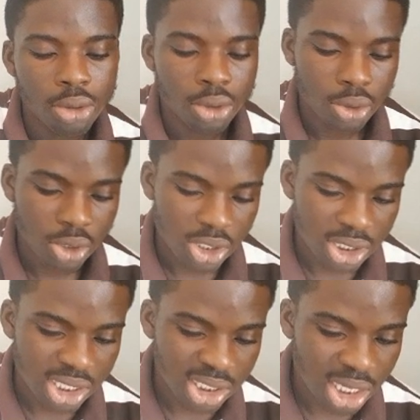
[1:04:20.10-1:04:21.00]
So this is
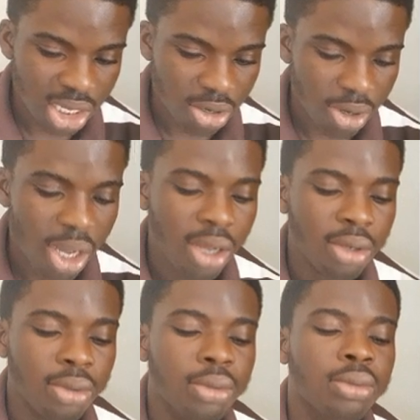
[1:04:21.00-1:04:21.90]
just the area,
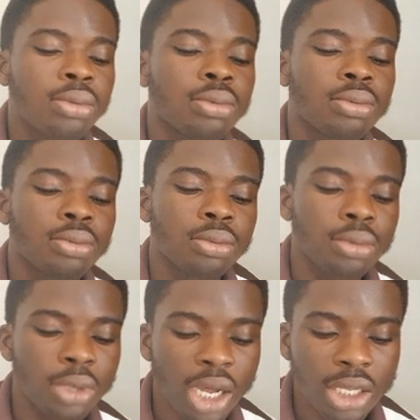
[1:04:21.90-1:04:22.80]

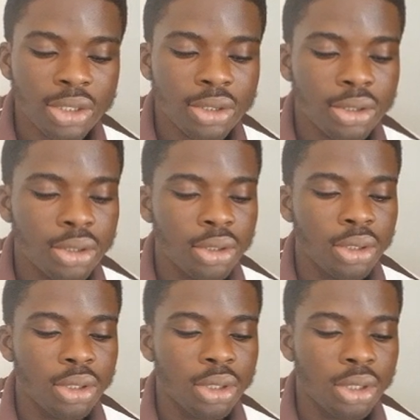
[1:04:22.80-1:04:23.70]
right?
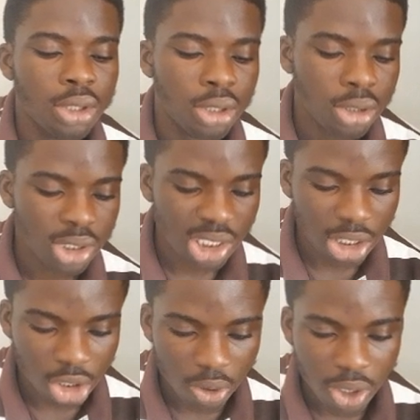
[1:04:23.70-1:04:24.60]
These are
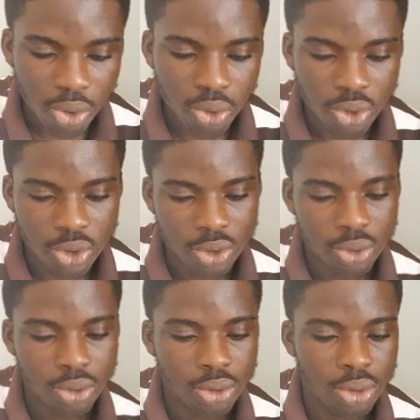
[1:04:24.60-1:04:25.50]
the lower nodes.
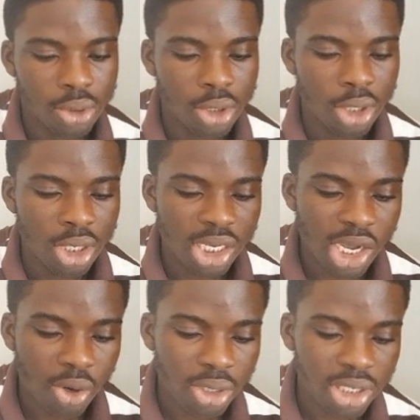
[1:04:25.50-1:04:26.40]
They
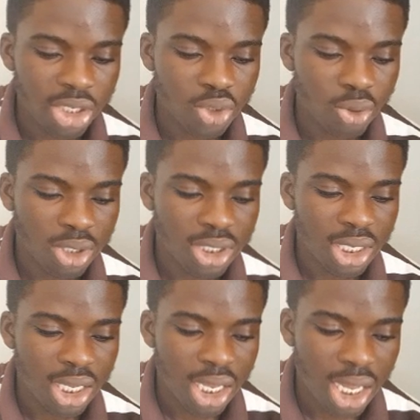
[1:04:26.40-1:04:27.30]
are connected to what?
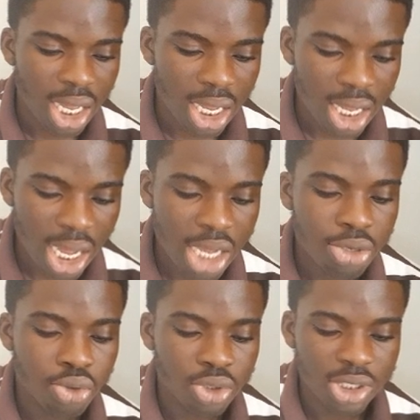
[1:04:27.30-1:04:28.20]
High
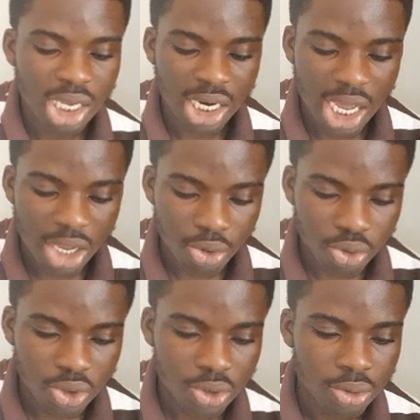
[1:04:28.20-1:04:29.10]
nodes. These are the high nodes.